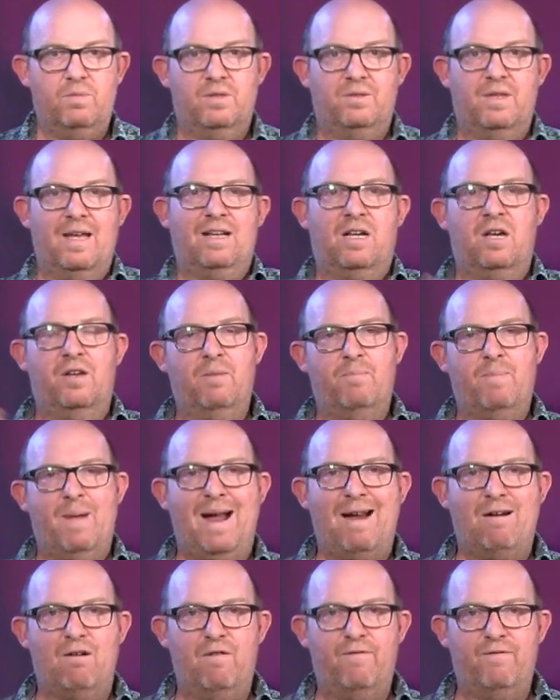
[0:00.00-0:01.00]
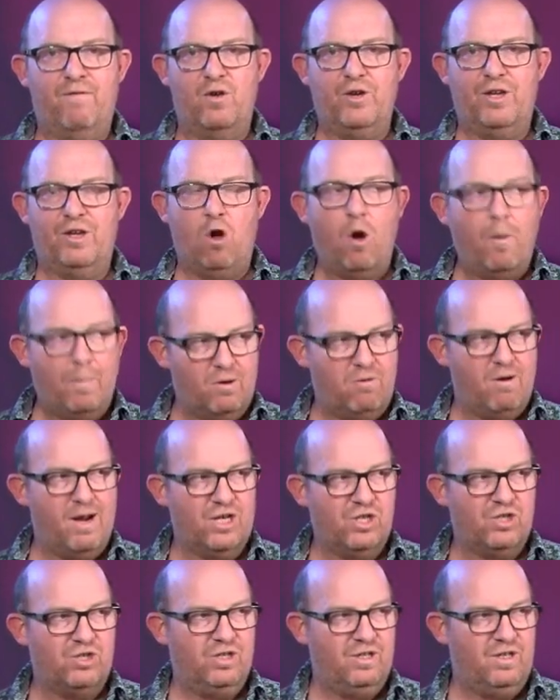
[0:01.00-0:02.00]
but that kind of paraphonic
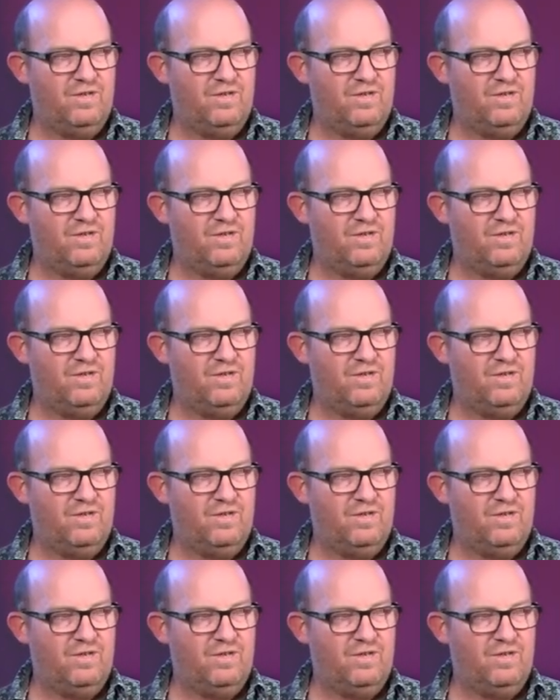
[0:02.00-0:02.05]
operation.